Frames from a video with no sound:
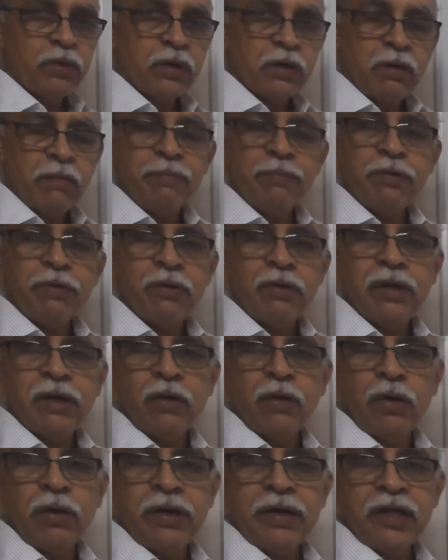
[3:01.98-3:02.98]
temporarily
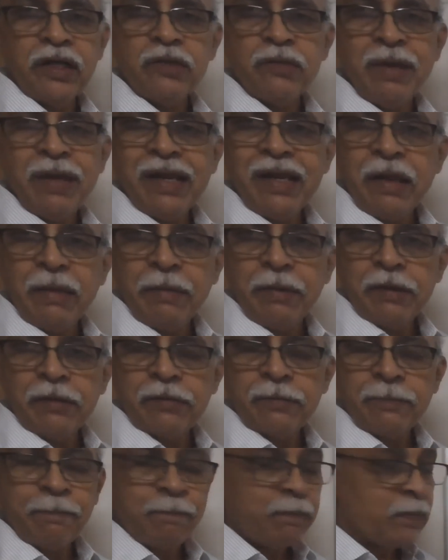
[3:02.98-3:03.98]
call it as male gamete.
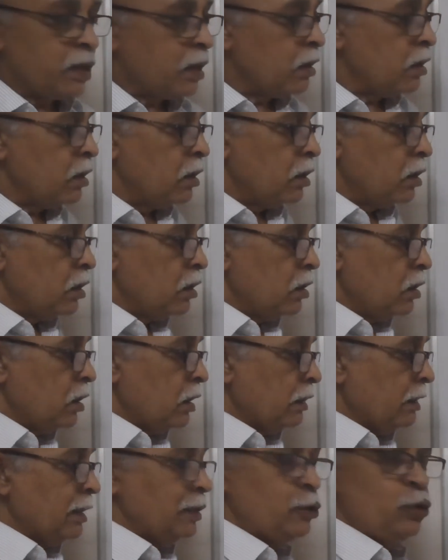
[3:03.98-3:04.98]

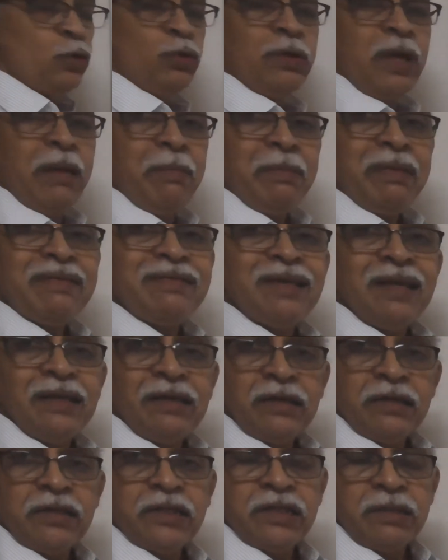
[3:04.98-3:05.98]
The two gametes
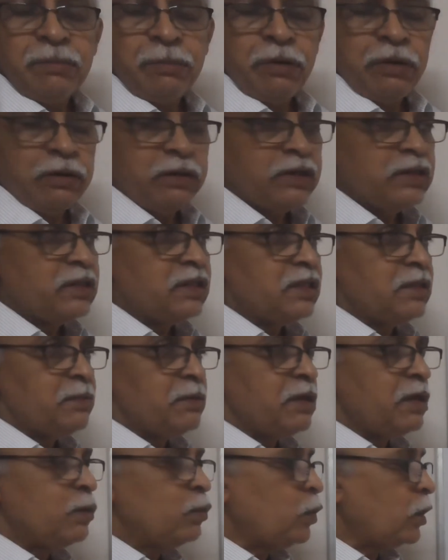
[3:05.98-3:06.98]
are dissimilar.
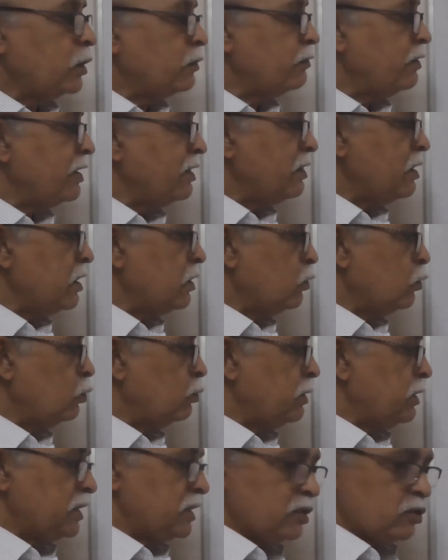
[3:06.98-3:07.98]
Dissimilar what way? They
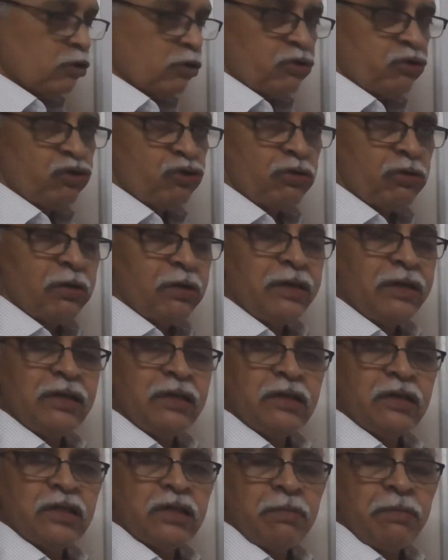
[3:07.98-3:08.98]
could be structurally
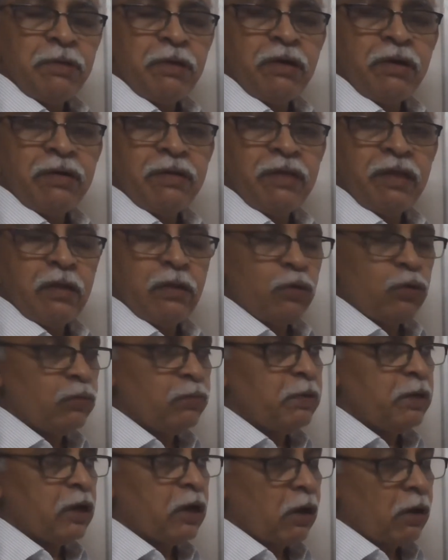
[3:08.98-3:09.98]
dissimilar, they
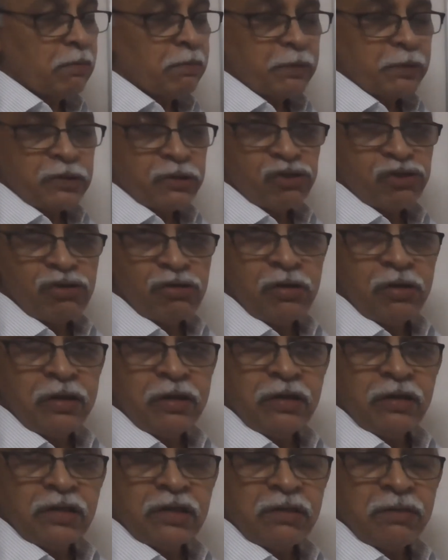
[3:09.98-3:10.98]
could be
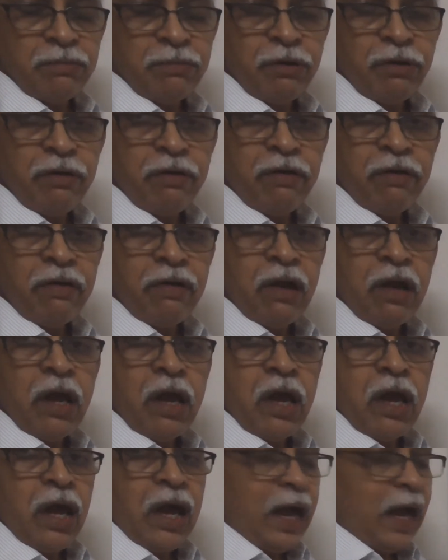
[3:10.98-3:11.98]
compositionally dissimilar,
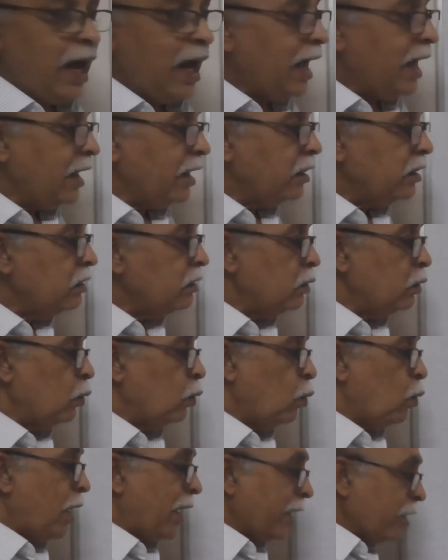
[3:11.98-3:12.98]

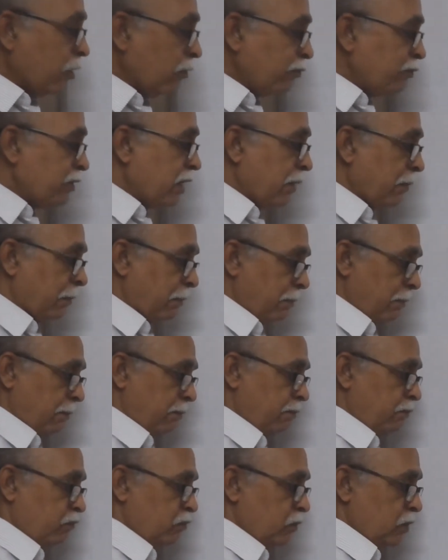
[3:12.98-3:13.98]
and one of them,
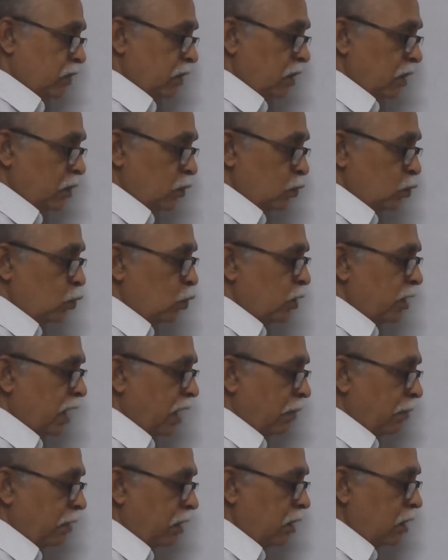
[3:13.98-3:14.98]
in
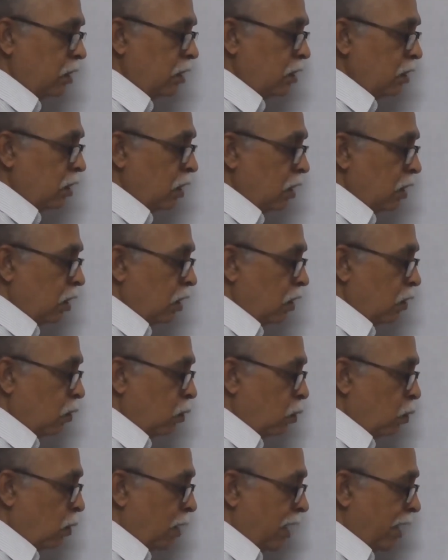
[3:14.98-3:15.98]
oogamy,
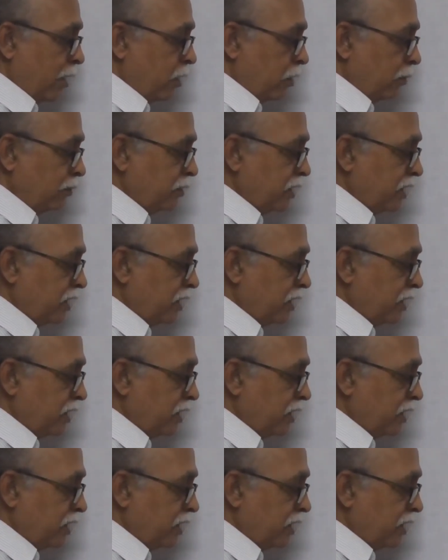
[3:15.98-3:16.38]
one of